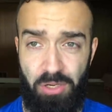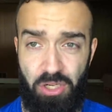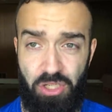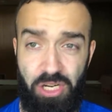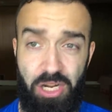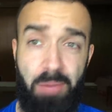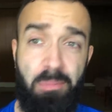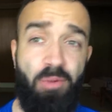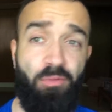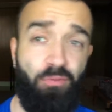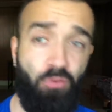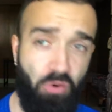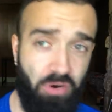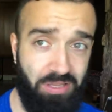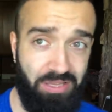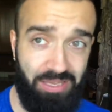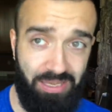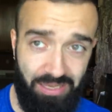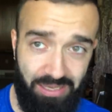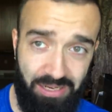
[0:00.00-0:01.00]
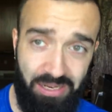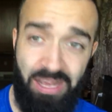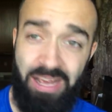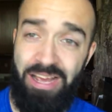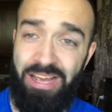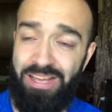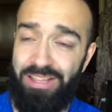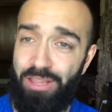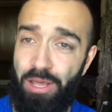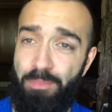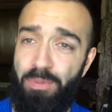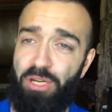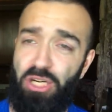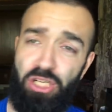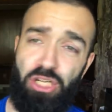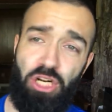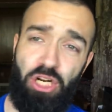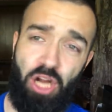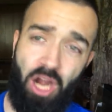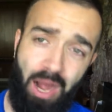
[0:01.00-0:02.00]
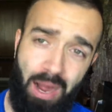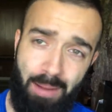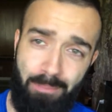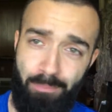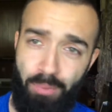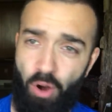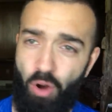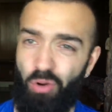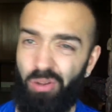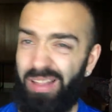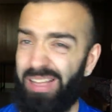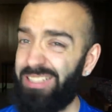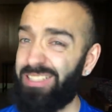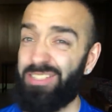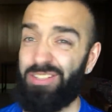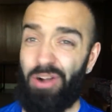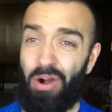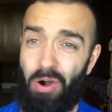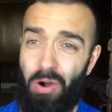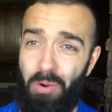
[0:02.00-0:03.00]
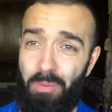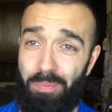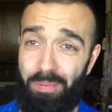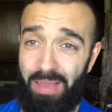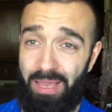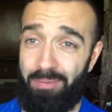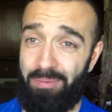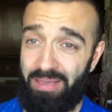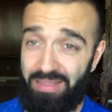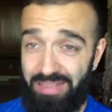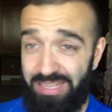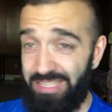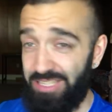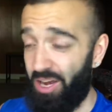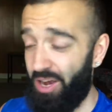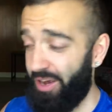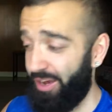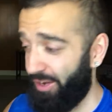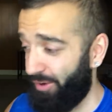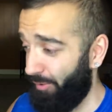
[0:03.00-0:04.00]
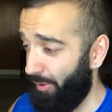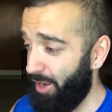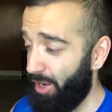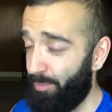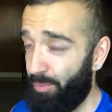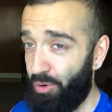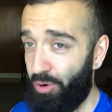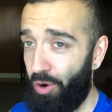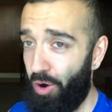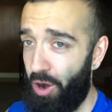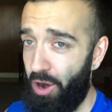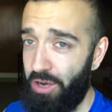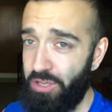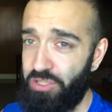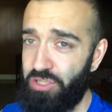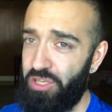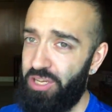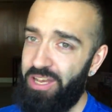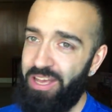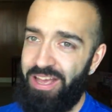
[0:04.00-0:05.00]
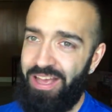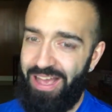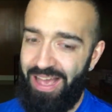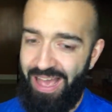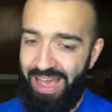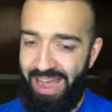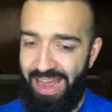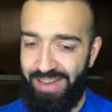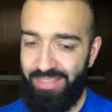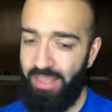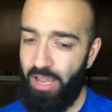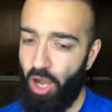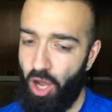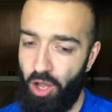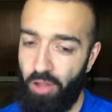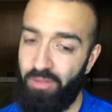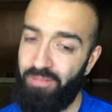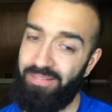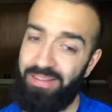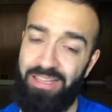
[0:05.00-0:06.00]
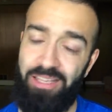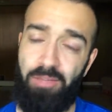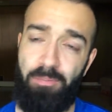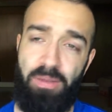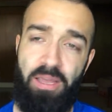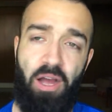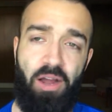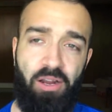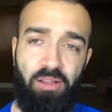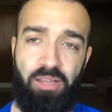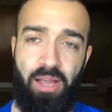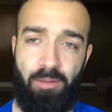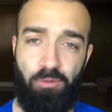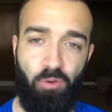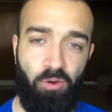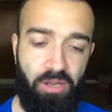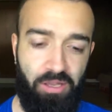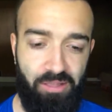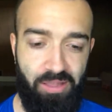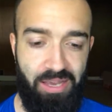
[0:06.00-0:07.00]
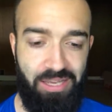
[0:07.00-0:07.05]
Magician number 14. The Magician combo. Let's go, baby. These are incredible cards and they all need to be on the top 20